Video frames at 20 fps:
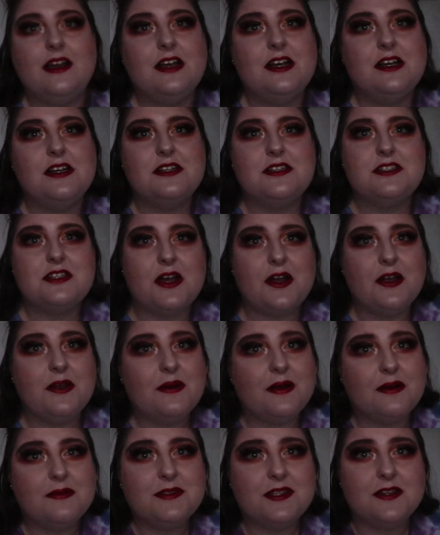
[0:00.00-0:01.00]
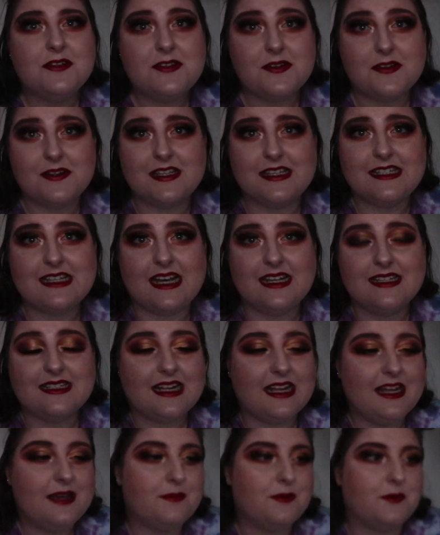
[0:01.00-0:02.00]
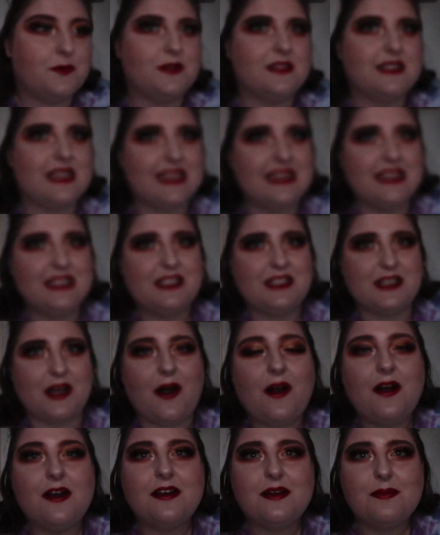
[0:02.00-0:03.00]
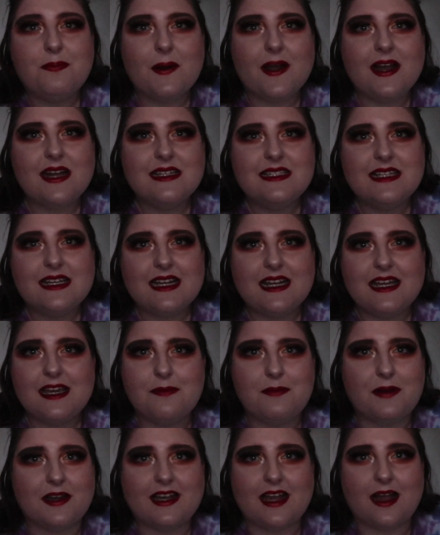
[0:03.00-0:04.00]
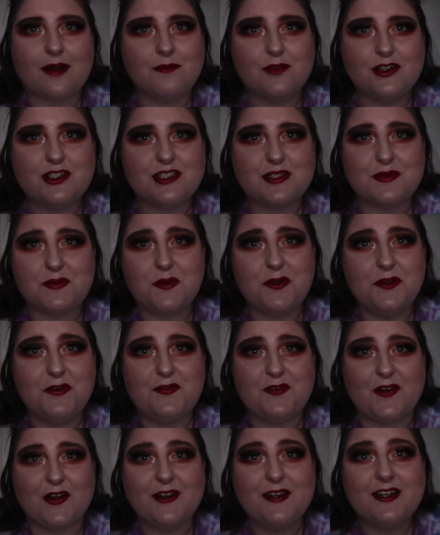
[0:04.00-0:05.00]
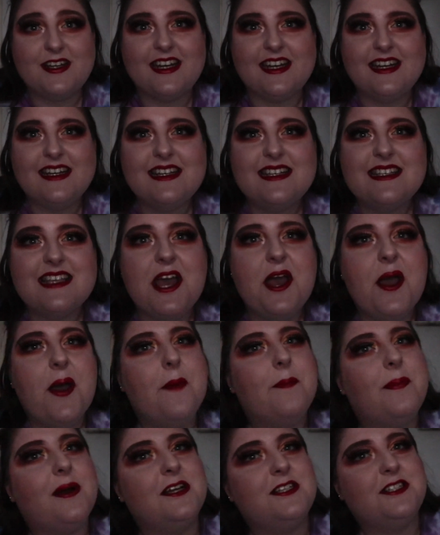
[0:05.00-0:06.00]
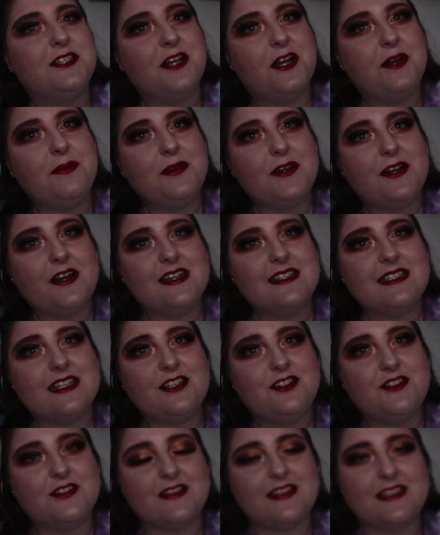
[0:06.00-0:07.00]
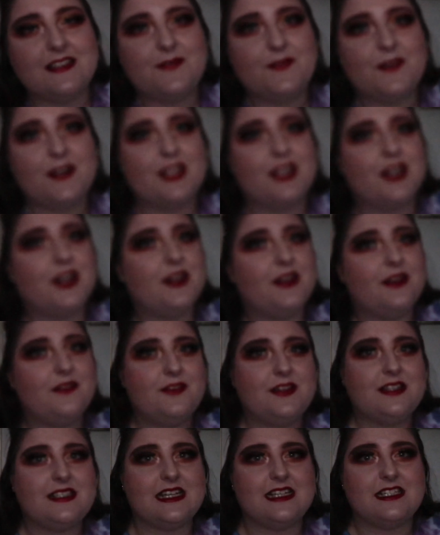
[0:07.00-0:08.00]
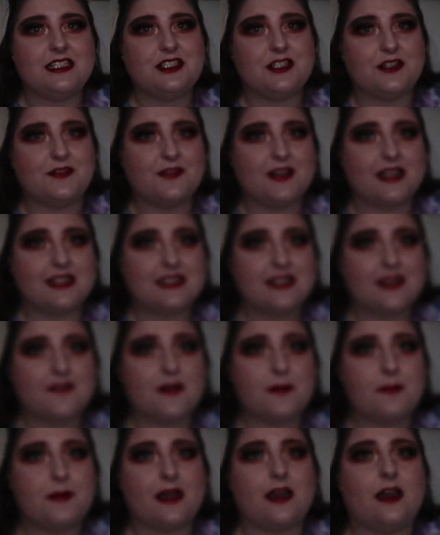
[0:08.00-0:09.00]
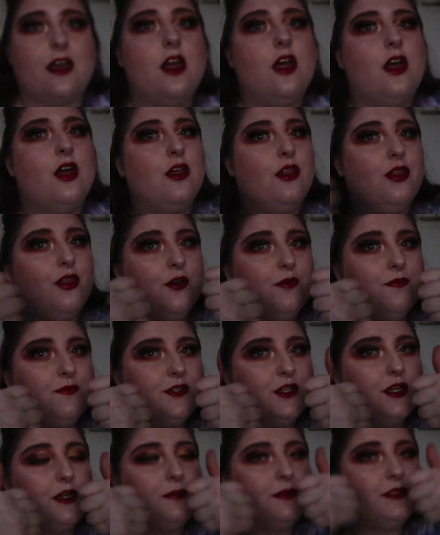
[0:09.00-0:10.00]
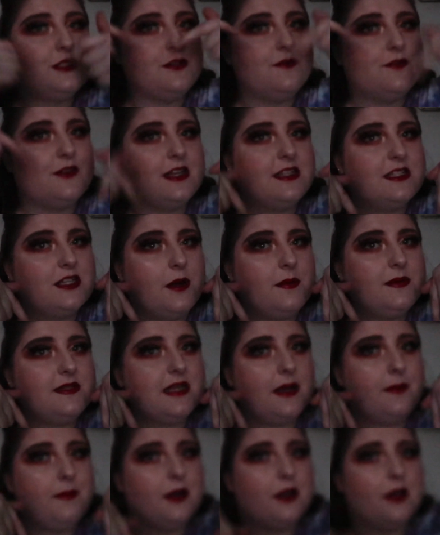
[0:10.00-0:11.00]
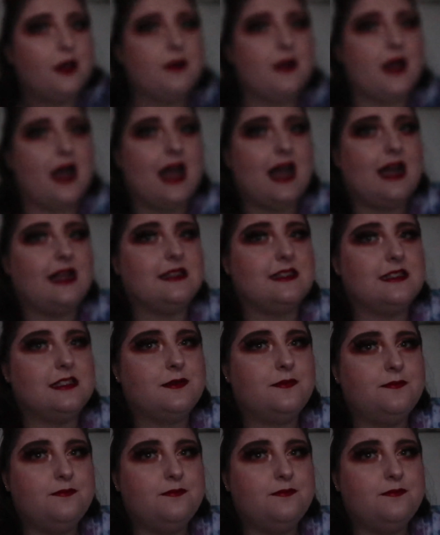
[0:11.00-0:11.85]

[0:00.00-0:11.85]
So I'm so sorry this last clip was in the dark practically and my camera doesn't want to focus, but I do hope you guys enjoyed this video. If you did, don't forget to give it a big thumbs up, don't forget to comment down below and